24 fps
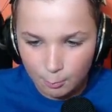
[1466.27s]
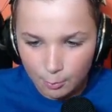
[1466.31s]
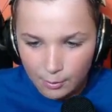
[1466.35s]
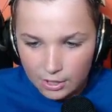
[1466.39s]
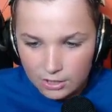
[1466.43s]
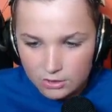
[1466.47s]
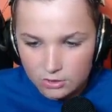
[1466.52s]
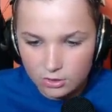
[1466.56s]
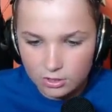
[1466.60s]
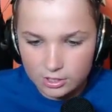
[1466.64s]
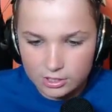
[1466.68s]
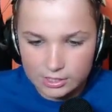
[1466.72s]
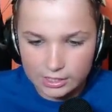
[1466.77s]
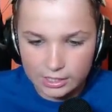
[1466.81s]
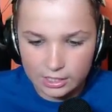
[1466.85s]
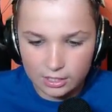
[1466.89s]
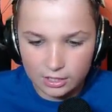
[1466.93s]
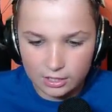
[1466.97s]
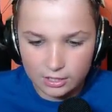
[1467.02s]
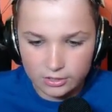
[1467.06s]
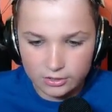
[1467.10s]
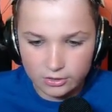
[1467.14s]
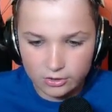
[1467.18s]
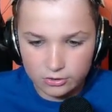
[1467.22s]
But look
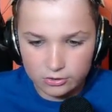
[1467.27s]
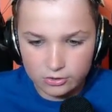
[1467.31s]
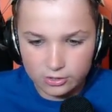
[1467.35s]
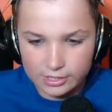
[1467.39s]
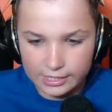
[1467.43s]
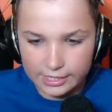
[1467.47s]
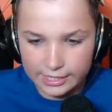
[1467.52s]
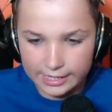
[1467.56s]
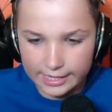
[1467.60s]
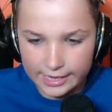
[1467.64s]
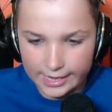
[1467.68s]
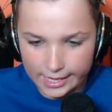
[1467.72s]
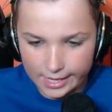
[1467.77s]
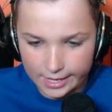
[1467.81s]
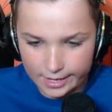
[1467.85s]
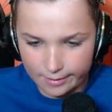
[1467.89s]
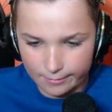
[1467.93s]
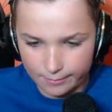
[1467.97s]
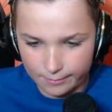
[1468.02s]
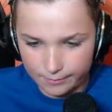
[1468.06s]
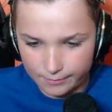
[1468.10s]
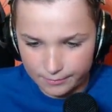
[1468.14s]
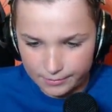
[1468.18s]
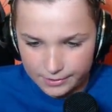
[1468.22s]
at
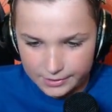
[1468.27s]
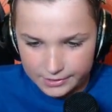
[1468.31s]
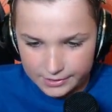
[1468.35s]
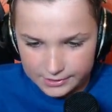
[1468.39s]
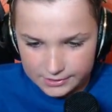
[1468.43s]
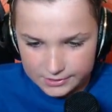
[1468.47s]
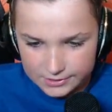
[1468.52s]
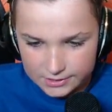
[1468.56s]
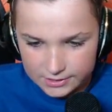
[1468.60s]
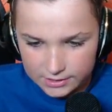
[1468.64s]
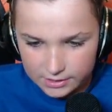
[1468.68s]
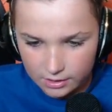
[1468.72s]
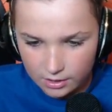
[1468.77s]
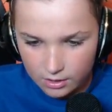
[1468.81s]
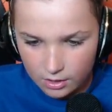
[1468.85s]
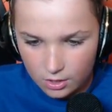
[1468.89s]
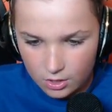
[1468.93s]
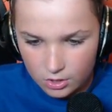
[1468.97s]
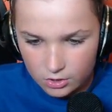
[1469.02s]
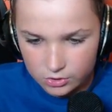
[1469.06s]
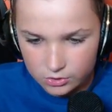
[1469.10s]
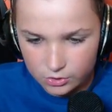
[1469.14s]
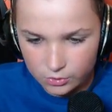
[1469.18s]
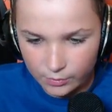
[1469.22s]
him. He's
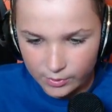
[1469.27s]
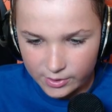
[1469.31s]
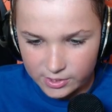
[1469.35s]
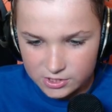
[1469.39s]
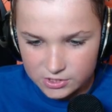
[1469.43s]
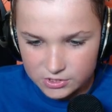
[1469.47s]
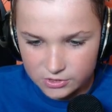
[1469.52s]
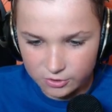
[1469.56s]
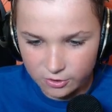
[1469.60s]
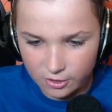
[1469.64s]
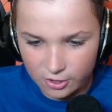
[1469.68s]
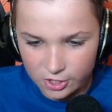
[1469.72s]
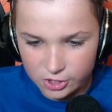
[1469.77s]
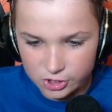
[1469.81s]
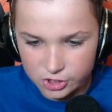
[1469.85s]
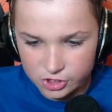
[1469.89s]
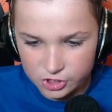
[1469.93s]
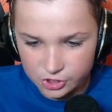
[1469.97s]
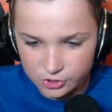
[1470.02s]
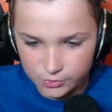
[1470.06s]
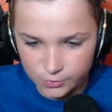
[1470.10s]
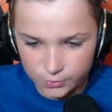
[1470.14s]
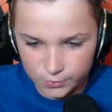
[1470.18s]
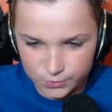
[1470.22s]
all the way to our
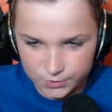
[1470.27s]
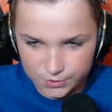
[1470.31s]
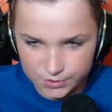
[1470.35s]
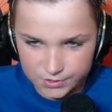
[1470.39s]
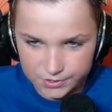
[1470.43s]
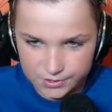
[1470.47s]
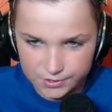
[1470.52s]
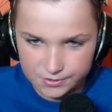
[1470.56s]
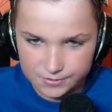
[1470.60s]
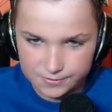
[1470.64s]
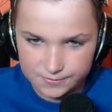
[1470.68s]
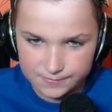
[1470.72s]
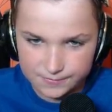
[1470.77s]
shoes.